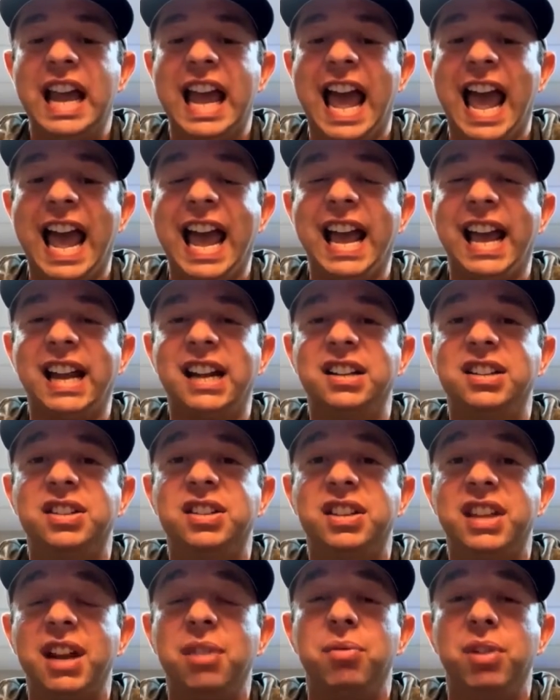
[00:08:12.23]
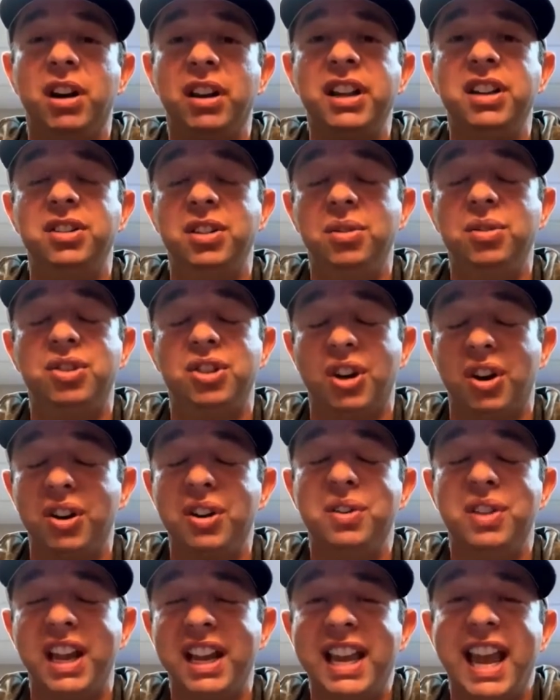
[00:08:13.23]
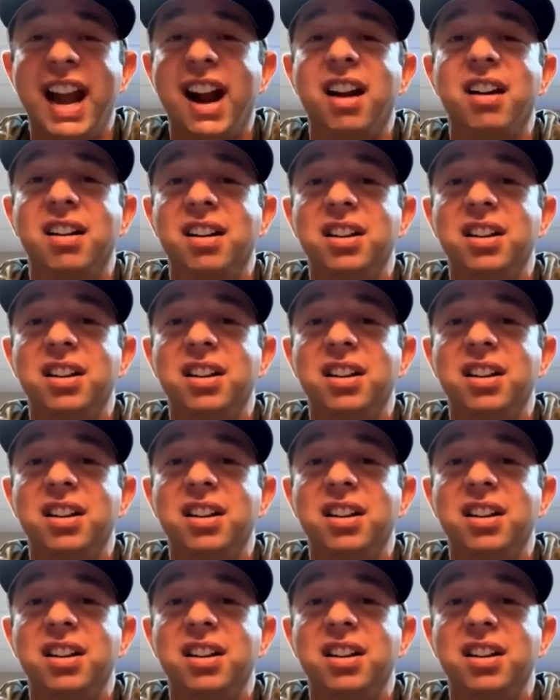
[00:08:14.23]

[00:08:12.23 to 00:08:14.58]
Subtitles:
And they really do show you they care.